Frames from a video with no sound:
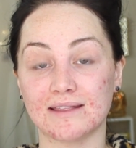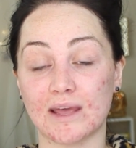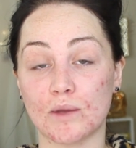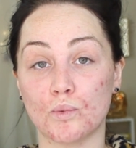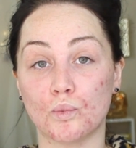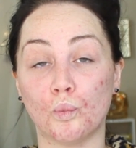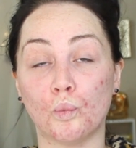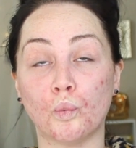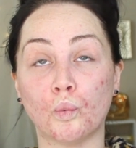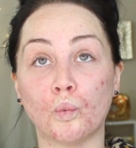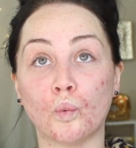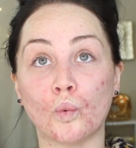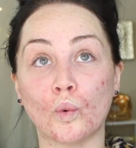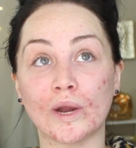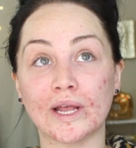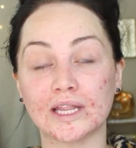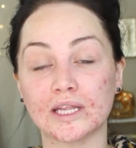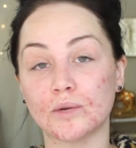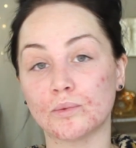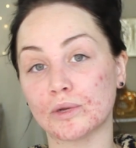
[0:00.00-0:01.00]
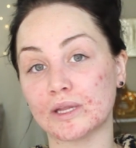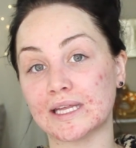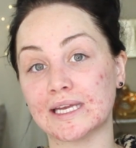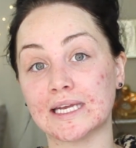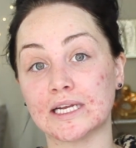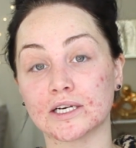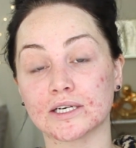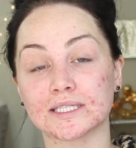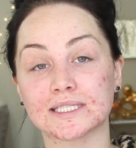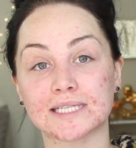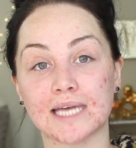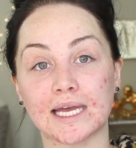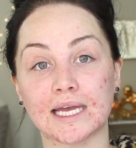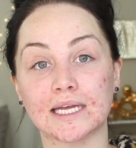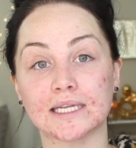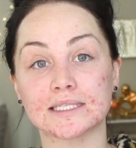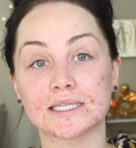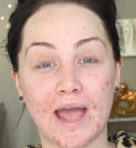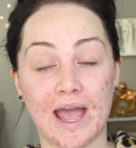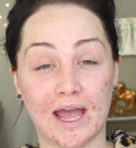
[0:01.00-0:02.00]
They really, really
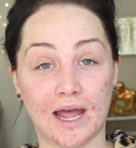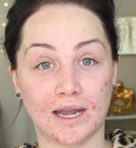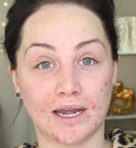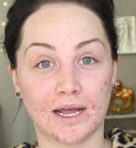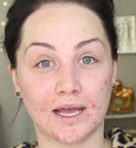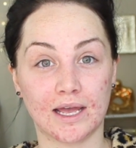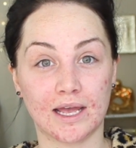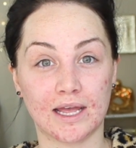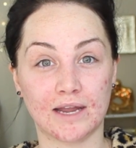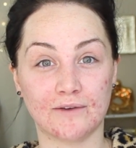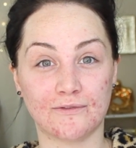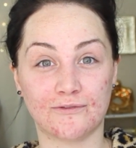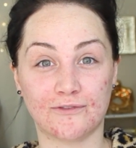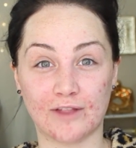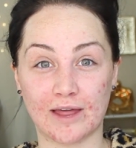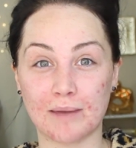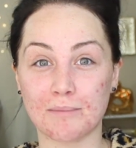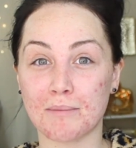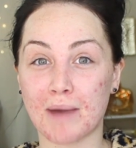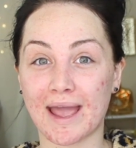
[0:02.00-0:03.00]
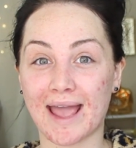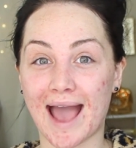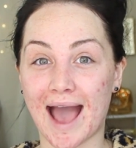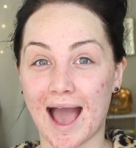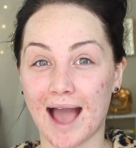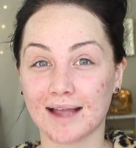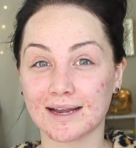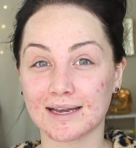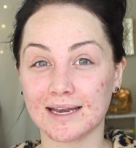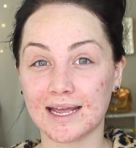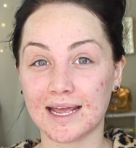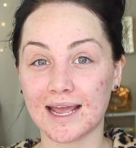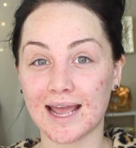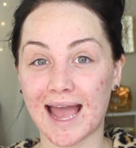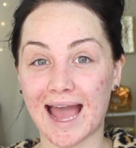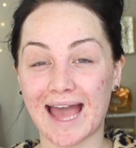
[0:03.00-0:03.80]
irritate and inflame my acne.